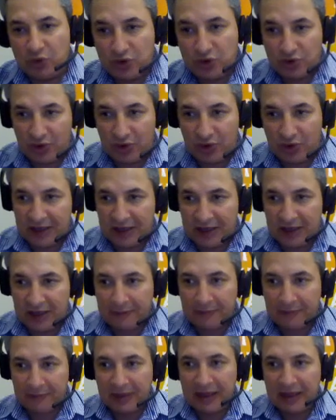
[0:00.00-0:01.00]
was
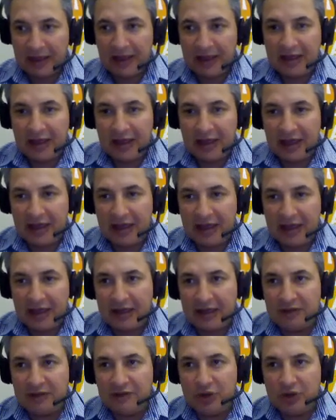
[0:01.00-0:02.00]
tracking
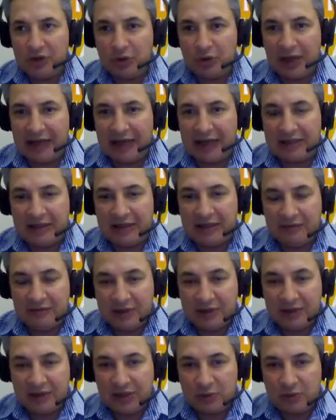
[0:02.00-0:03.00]
individual
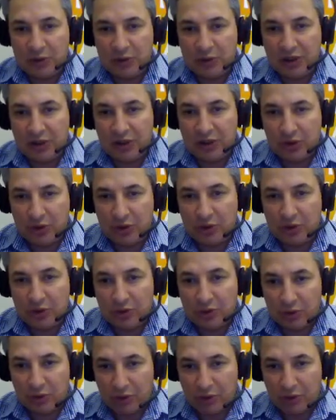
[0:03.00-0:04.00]
activities within a
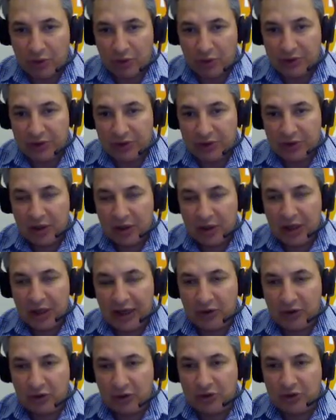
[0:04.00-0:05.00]
unit or a course,
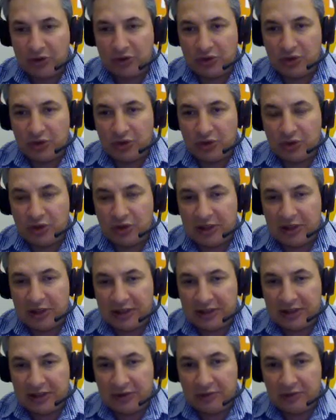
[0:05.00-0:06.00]
and not just the unit
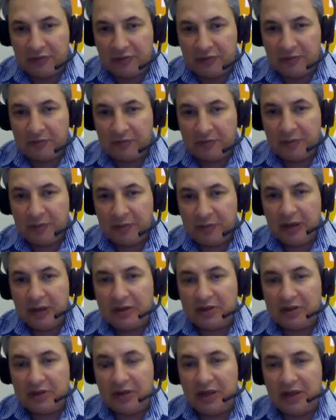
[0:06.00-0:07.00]
itself.
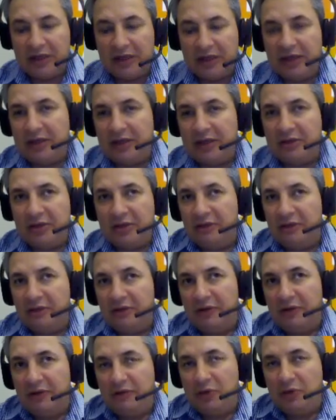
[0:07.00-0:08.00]
So they needed, so
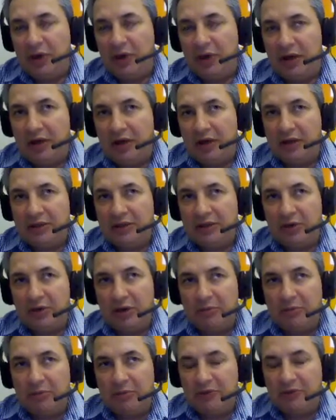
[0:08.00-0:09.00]
if you had an
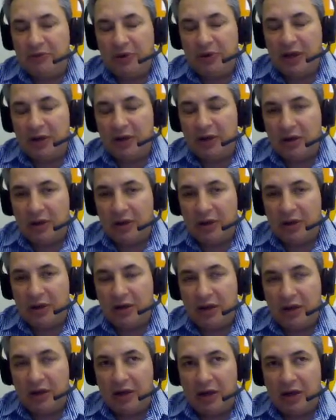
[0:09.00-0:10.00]
if you had
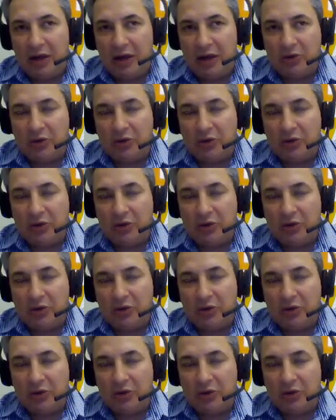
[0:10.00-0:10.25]
a